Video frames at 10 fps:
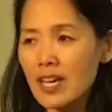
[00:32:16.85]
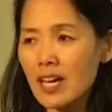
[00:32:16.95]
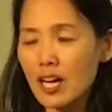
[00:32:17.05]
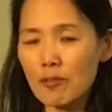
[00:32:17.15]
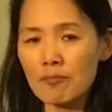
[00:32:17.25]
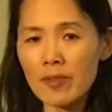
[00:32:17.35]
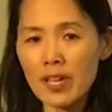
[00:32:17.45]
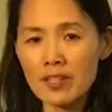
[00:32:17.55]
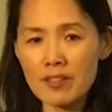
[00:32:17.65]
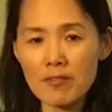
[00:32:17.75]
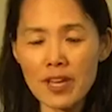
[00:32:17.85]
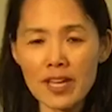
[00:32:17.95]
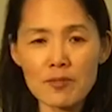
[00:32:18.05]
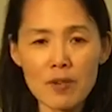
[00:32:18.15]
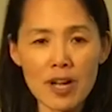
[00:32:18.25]
And so
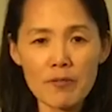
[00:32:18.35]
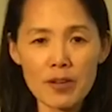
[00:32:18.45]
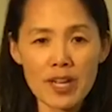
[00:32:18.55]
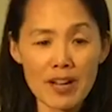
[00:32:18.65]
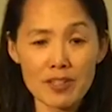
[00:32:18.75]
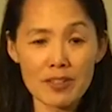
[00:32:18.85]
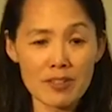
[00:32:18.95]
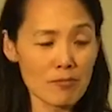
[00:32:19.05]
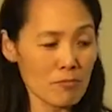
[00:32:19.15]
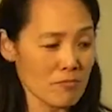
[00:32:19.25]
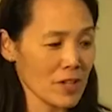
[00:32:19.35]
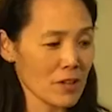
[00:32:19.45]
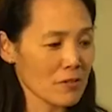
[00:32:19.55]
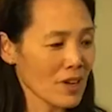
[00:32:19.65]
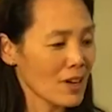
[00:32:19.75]
that's why we have to,
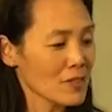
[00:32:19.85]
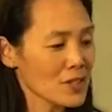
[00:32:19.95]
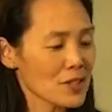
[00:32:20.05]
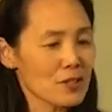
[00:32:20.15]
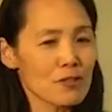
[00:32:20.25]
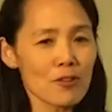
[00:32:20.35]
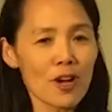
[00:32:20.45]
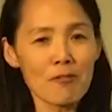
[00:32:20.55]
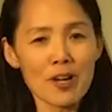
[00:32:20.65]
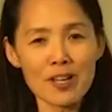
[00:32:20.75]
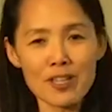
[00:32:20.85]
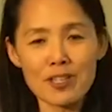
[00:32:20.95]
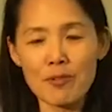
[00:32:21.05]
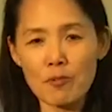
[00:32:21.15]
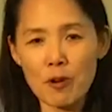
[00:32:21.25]
obviously you do not want
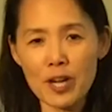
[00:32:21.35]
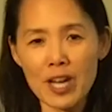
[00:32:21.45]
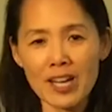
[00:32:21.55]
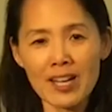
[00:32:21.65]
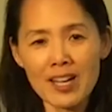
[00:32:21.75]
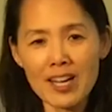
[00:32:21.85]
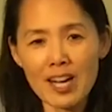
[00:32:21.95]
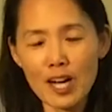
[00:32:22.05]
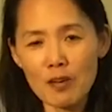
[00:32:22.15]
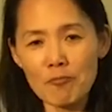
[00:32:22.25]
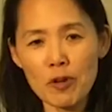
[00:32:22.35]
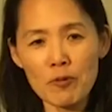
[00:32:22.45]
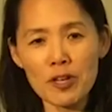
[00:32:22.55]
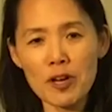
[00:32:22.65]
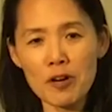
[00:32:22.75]
us reporting what
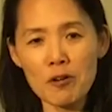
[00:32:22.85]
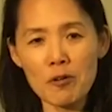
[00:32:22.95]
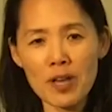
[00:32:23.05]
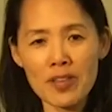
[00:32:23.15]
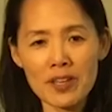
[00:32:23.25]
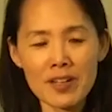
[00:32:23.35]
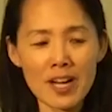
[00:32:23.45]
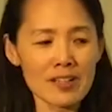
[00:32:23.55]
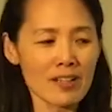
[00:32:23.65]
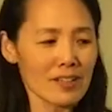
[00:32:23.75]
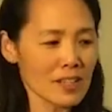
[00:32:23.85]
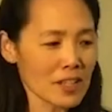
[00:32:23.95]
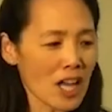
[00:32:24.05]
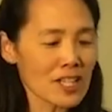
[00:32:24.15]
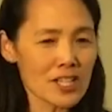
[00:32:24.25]
we know and then not
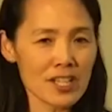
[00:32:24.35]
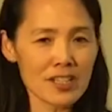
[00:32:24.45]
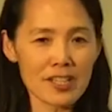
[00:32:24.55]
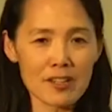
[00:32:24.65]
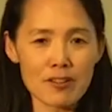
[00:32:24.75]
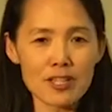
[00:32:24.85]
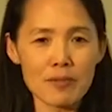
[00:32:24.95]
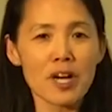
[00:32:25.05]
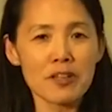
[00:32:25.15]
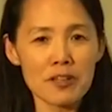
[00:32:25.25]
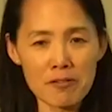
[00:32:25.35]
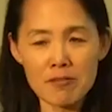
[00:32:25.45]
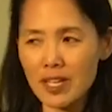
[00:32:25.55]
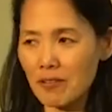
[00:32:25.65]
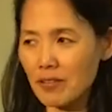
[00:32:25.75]
acknowledging that there are some
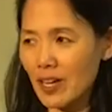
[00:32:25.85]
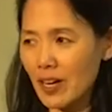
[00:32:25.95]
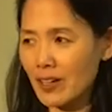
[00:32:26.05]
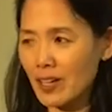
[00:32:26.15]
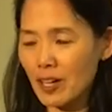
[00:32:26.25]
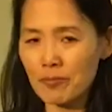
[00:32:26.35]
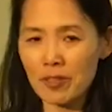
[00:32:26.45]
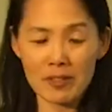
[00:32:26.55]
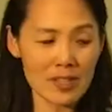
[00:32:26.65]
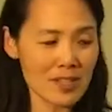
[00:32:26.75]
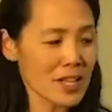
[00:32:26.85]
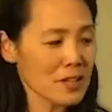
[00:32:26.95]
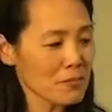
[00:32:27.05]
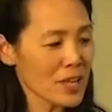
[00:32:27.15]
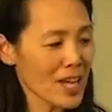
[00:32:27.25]
unknowns out there, because then
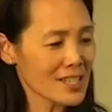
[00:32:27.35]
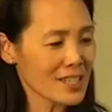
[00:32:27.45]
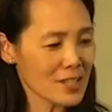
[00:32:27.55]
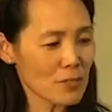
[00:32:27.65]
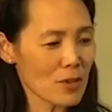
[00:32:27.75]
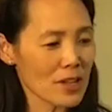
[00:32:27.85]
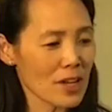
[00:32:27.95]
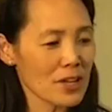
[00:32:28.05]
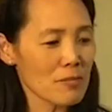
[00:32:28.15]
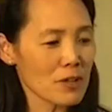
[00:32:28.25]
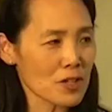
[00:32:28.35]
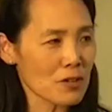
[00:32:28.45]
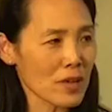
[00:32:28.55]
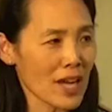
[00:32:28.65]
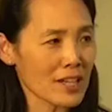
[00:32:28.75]
you'll be asking us why the numbers
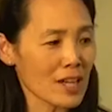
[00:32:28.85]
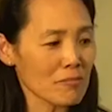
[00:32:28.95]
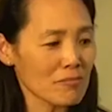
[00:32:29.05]
don't add up.